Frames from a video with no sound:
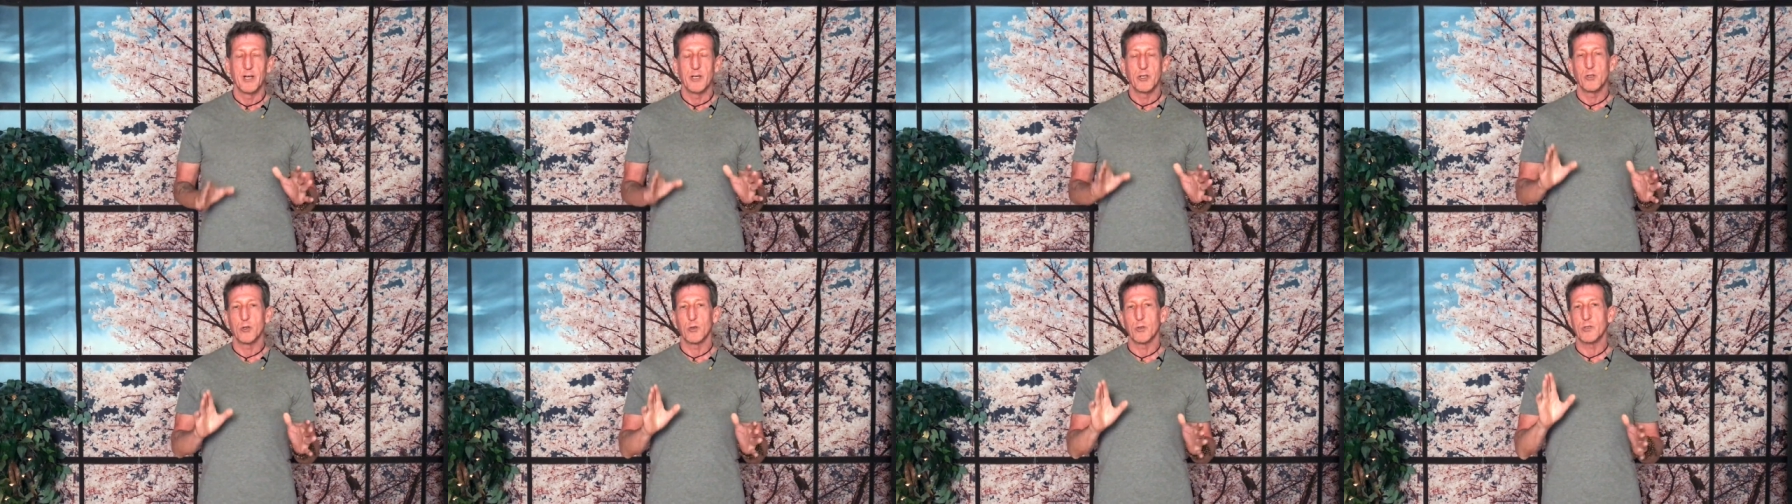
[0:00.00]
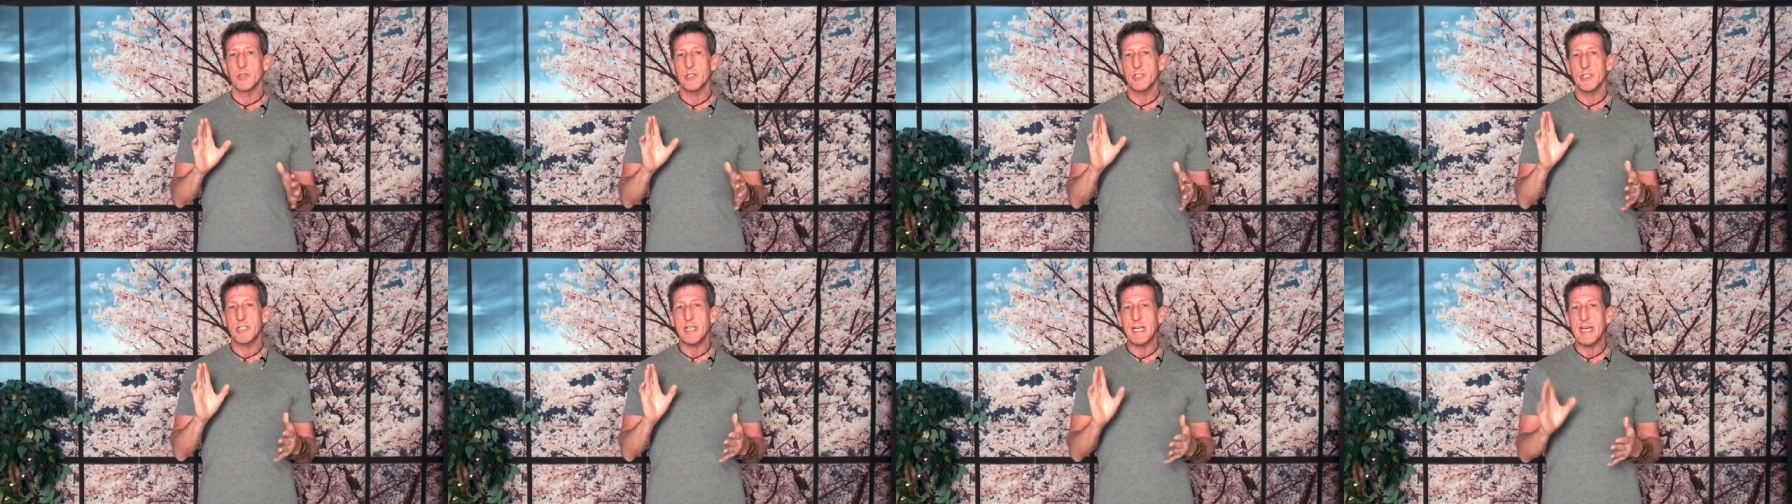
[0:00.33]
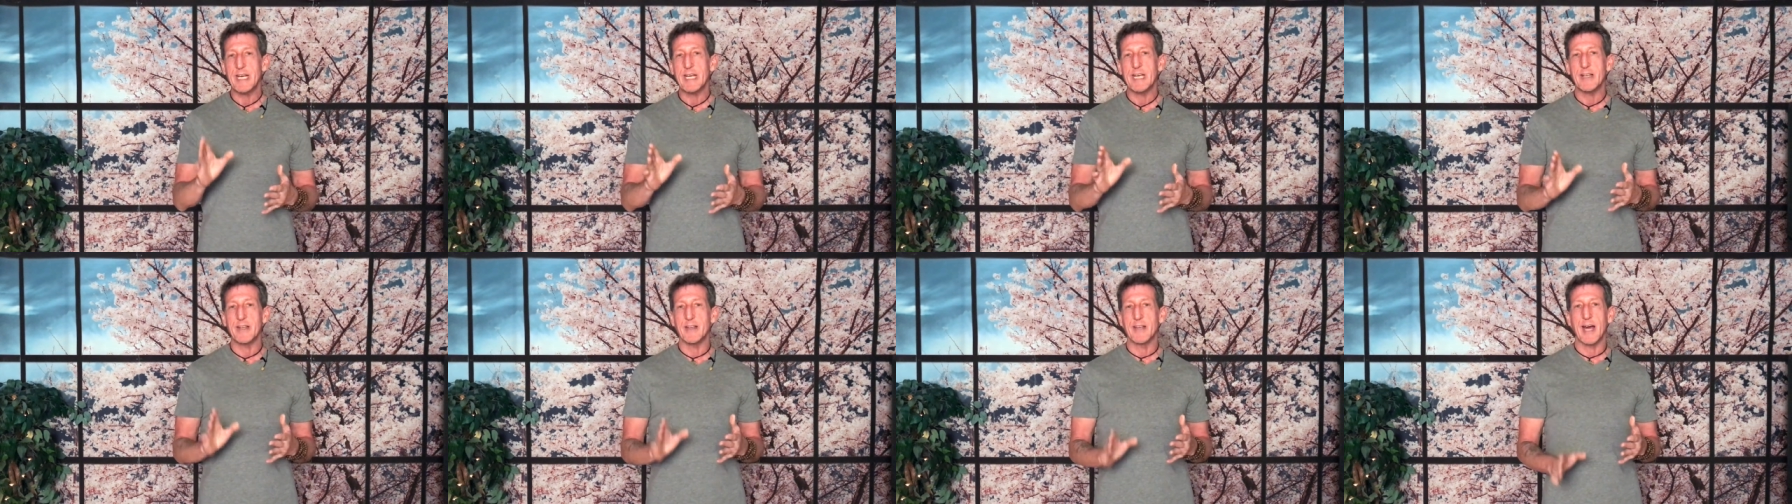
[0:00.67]
you'll
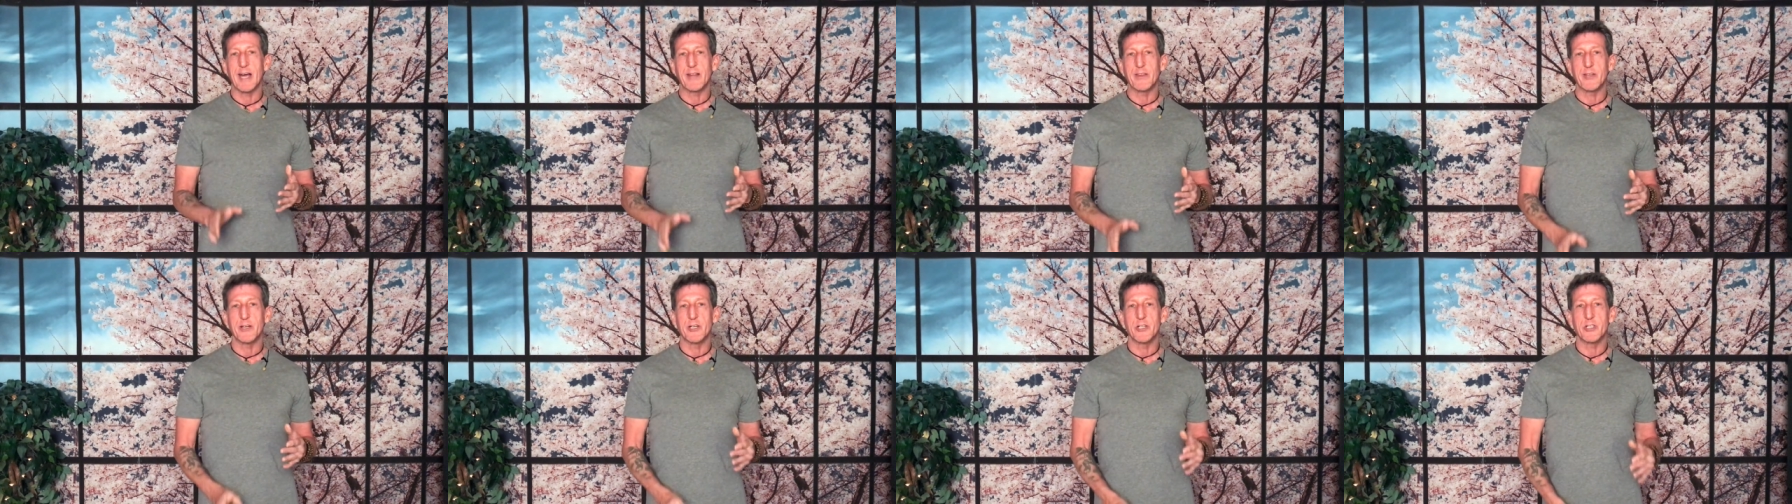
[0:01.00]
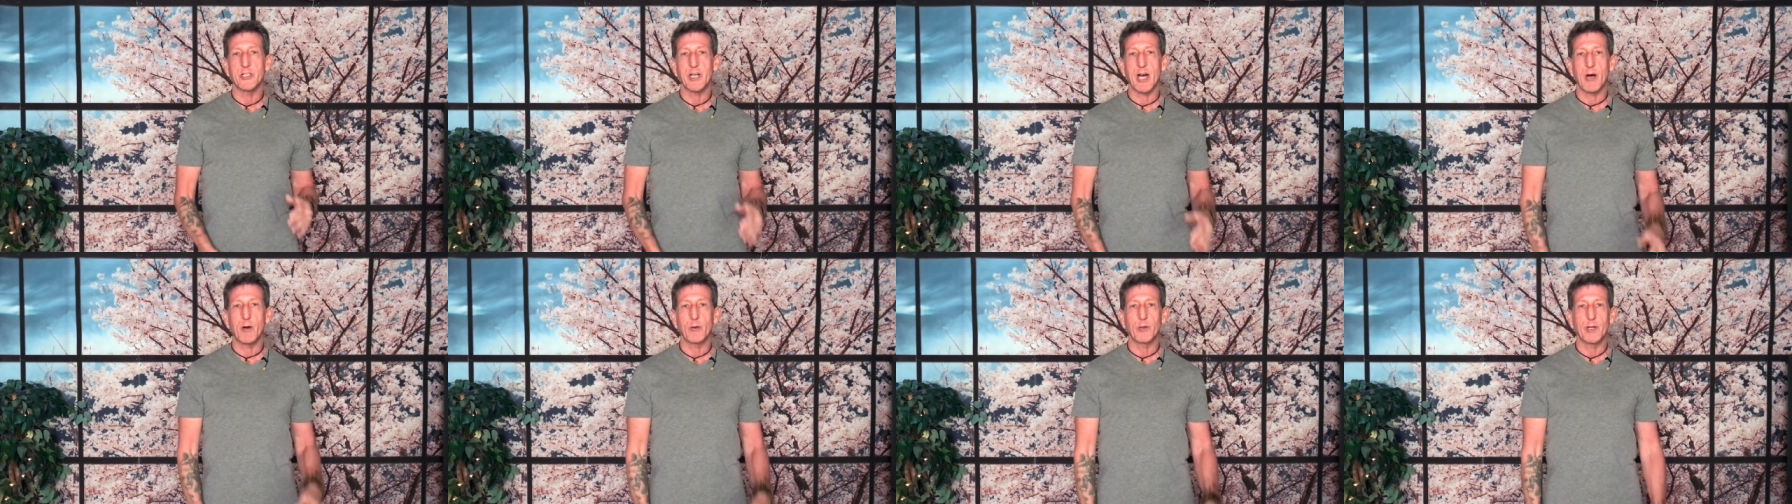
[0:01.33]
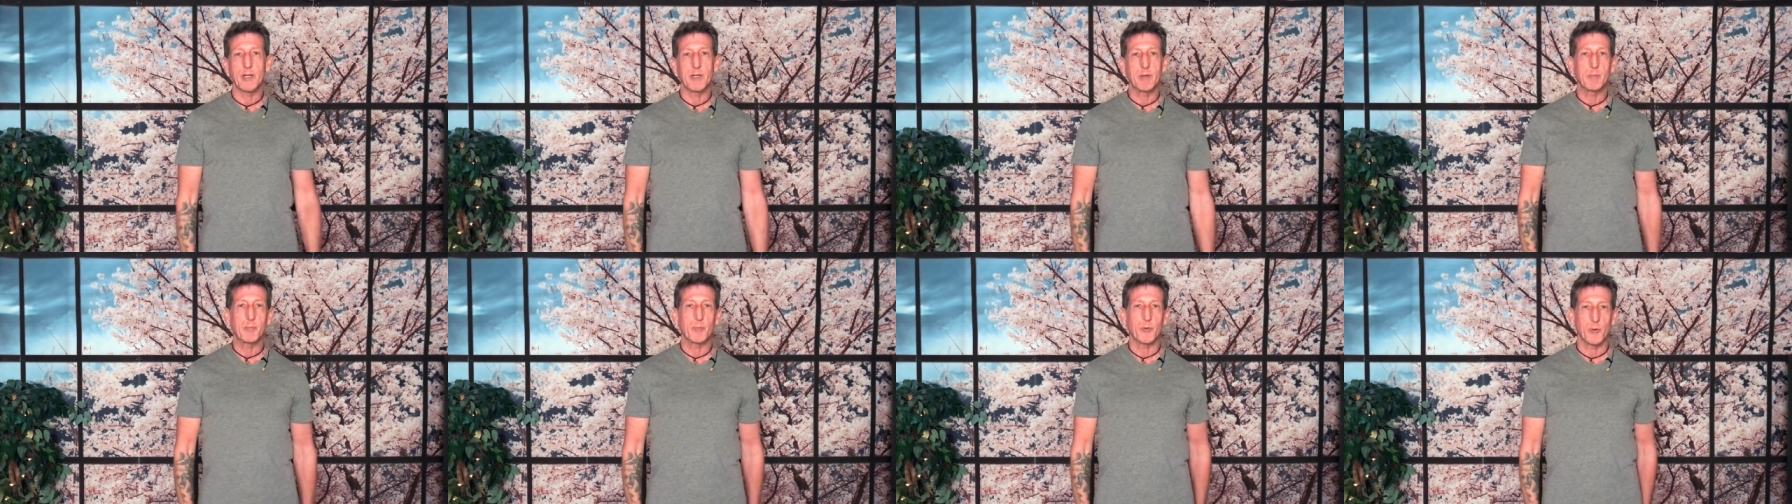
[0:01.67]
see that the
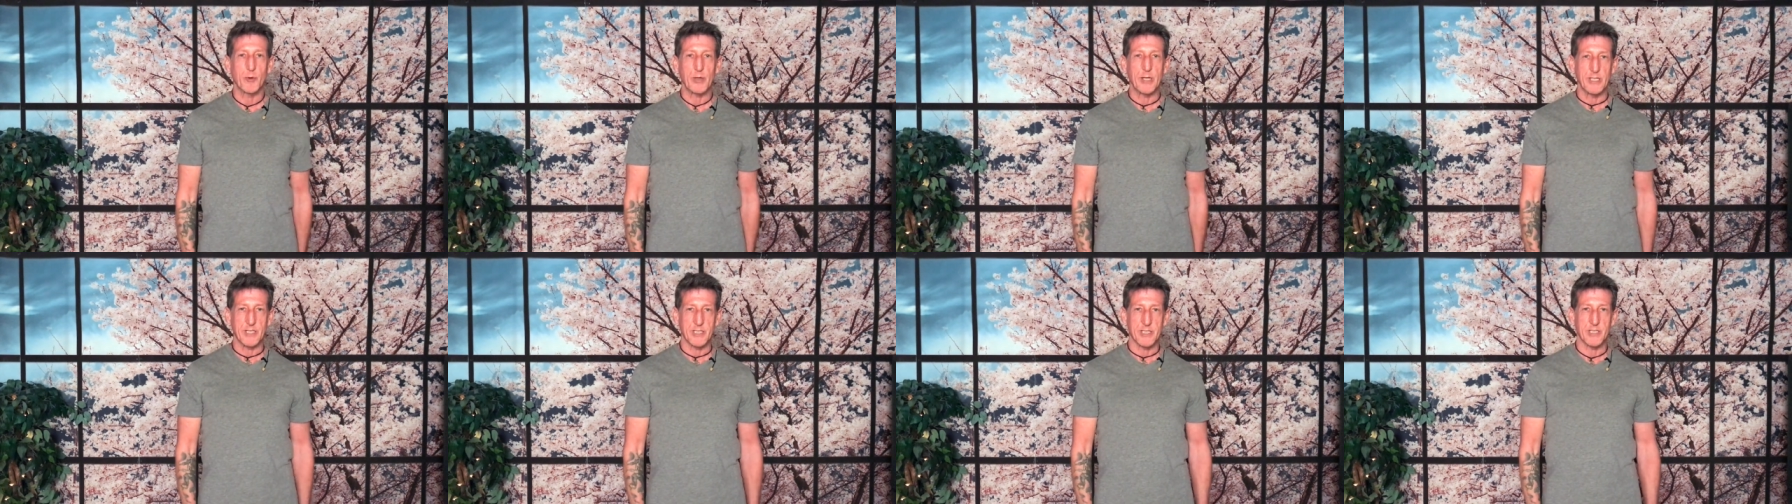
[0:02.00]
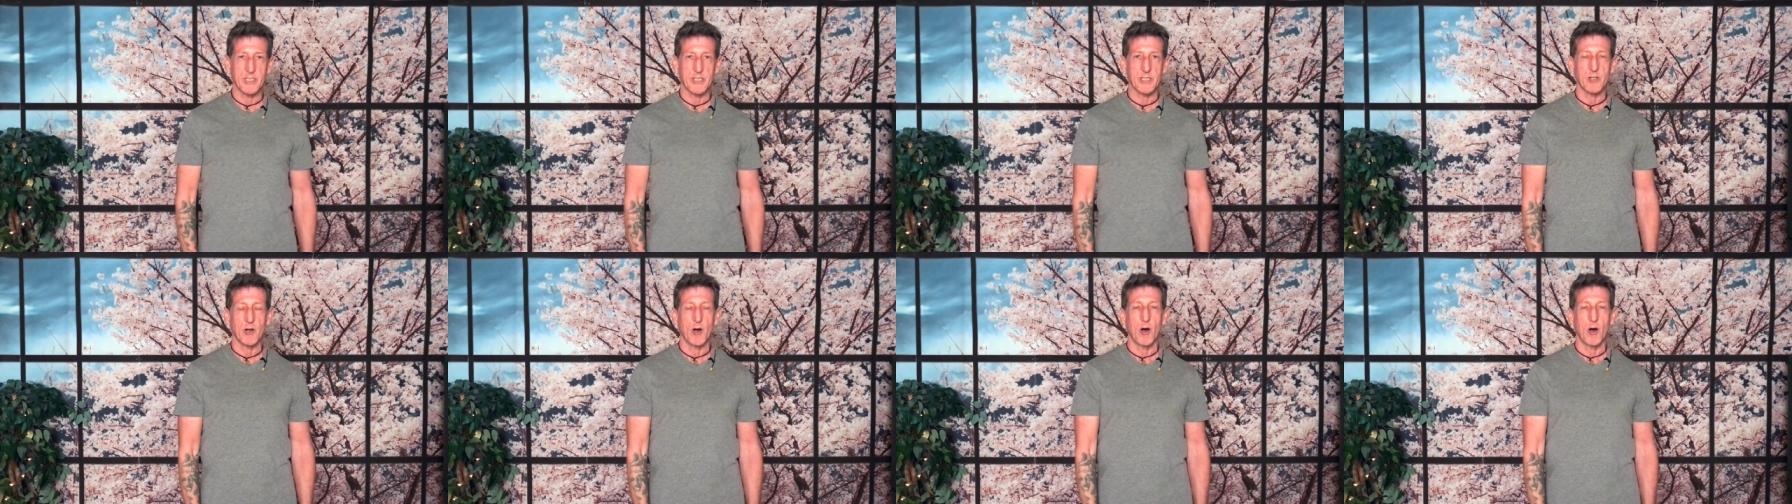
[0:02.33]
Shaolin priests